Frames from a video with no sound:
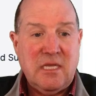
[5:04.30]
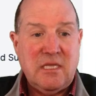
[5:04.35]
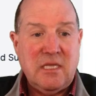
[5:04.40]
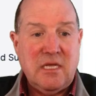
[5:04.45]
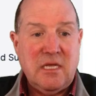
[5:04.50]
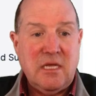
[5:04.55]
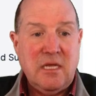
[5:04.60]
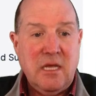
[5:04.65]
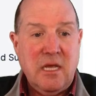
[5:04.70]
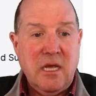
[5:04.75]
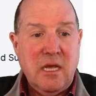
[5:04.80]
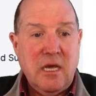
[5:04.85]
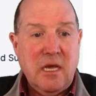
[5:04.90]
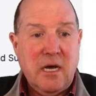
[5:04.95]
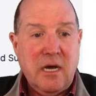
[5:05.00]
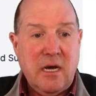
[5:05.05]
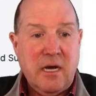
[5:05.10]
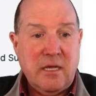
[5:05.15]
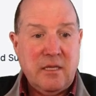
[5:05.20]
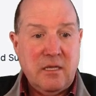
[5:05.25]
and the
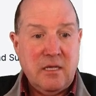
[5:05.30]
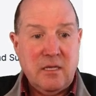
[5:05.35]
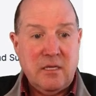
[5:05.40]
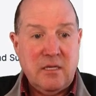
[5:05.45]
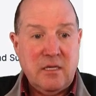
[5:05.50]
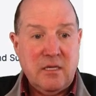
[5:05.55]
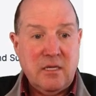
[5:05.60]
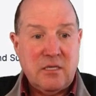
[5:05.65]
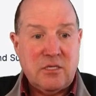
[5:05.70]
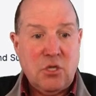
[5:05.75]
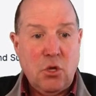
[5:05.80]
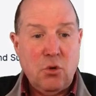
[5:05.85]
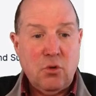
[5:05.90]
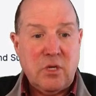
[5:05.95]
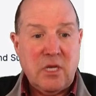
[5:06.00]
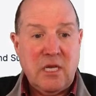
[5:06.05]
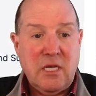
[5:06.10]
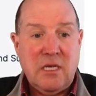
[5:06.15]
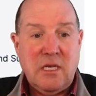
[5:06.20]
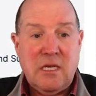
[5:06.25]
uh, the
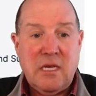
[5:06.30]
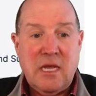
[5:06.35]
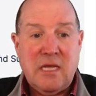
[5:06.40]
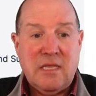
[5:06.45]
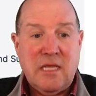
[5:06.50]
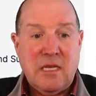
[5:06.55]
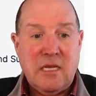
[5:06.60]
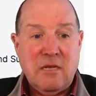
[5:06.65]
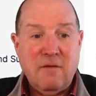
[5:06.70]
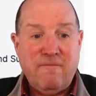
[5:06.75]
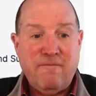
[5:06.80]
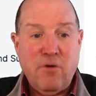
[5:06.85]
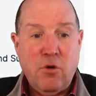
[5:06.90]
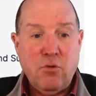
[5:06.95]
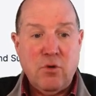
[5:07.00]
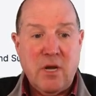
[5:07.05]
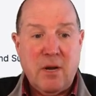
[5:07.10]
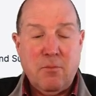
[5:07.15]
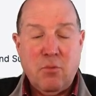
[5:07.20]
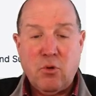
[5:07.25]
token, and then the
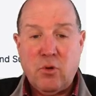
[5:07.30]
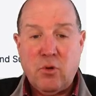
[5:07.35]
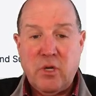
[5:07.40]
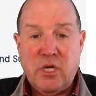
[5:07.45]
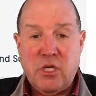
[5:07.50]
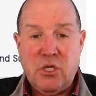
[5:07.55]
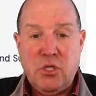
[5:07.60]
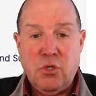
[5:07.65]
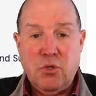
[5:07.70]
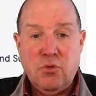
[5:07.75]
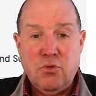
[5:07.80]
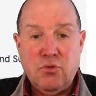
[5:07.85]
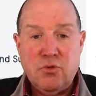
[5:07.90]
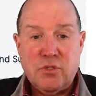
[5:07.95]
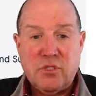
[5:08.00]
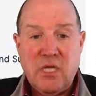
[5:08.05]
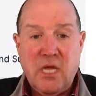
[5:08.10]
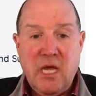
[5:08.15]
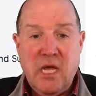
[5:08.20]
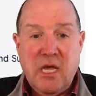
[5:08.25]
phone number we're going to
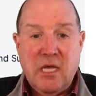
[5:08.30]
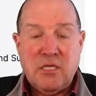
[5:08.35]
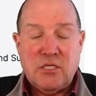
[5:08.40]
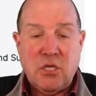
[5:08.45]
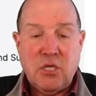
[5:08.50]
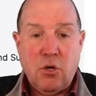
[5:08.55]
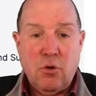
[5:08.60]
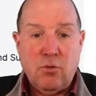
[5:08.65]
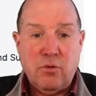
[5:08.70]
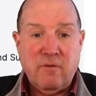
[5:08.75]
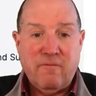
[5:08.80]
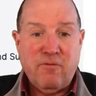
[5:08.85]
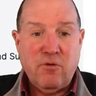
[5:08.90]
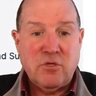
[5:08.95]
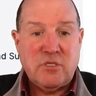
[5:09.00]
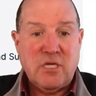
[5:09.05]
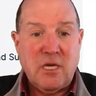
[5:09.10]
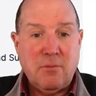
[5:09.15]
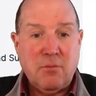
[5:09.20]
use. So the first